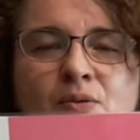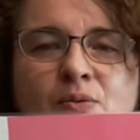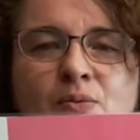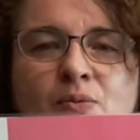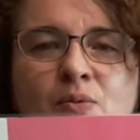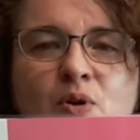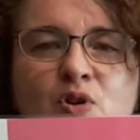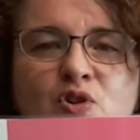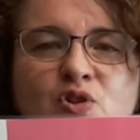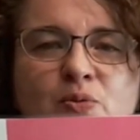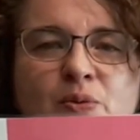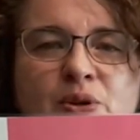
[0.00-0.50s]

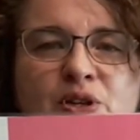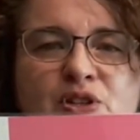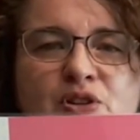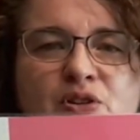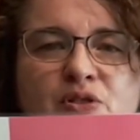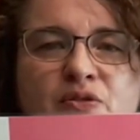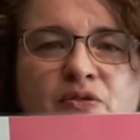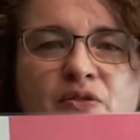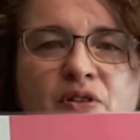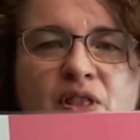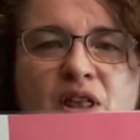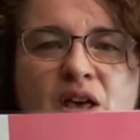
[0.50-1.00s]
what do we
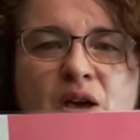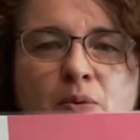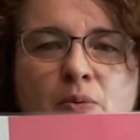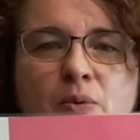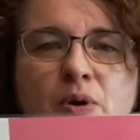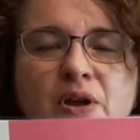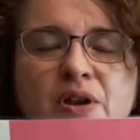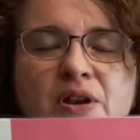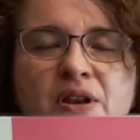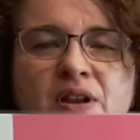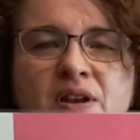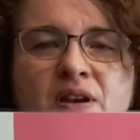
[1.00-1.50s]
do for that
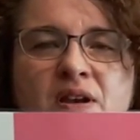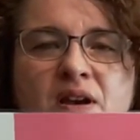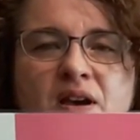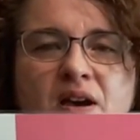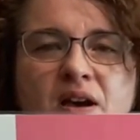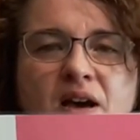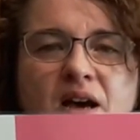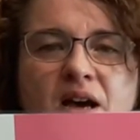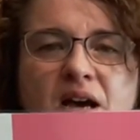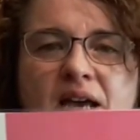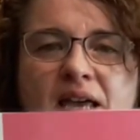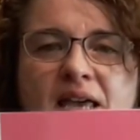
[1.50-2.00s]
one?
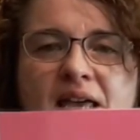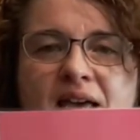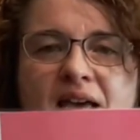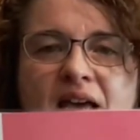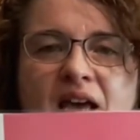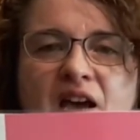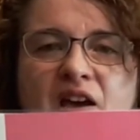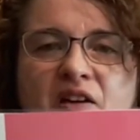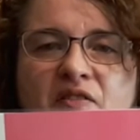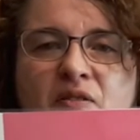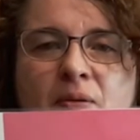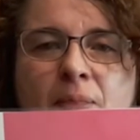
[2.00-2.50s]
I
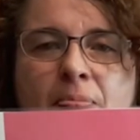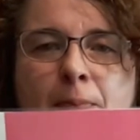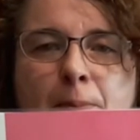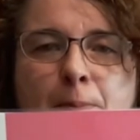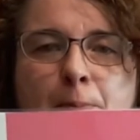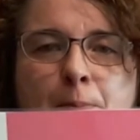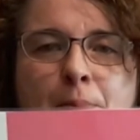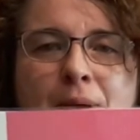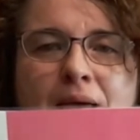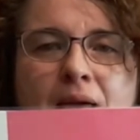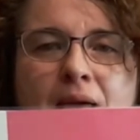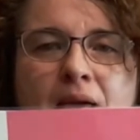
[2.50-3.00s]
have
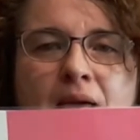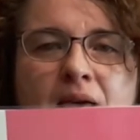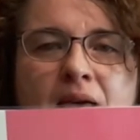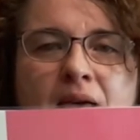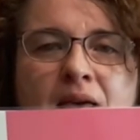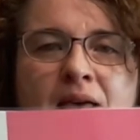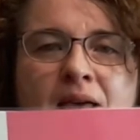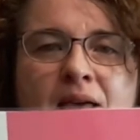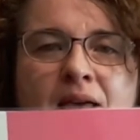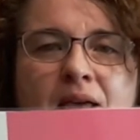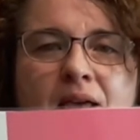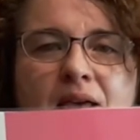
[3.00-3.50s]
pink
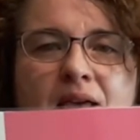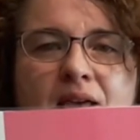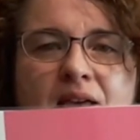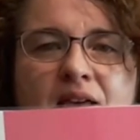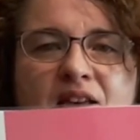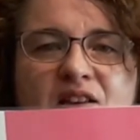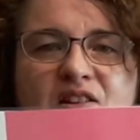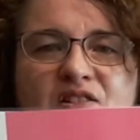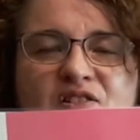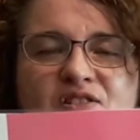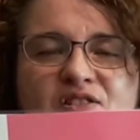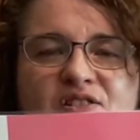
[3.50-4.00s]

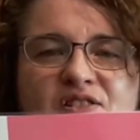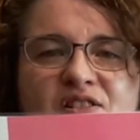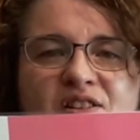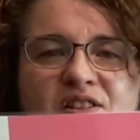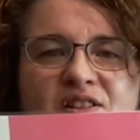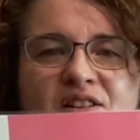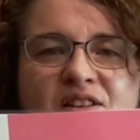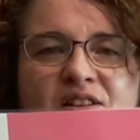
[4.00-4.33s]
ears.